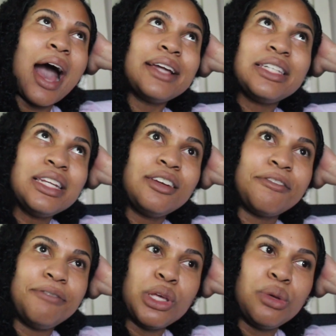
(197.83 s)
I
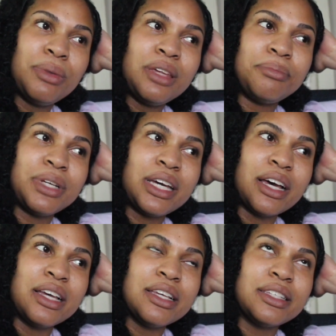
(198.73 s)
didn't film it
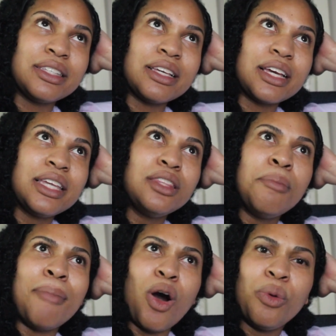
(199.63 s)
because in
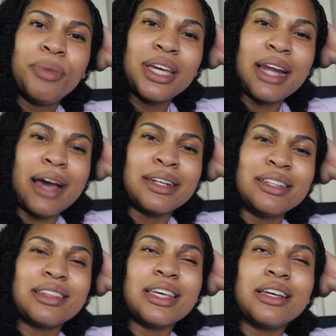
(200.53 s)
the moment I
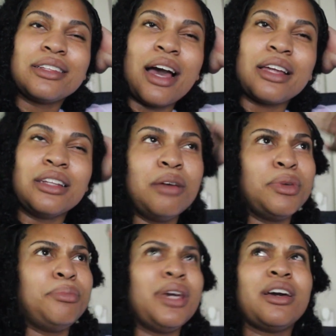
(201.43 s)
didn't think like, let
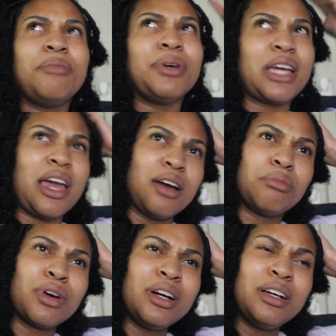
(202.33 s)
me pick up a
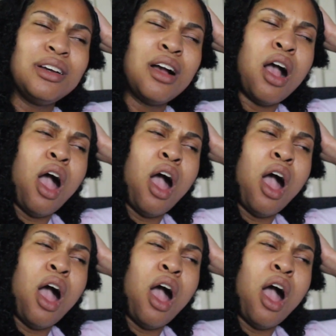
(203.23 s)
camera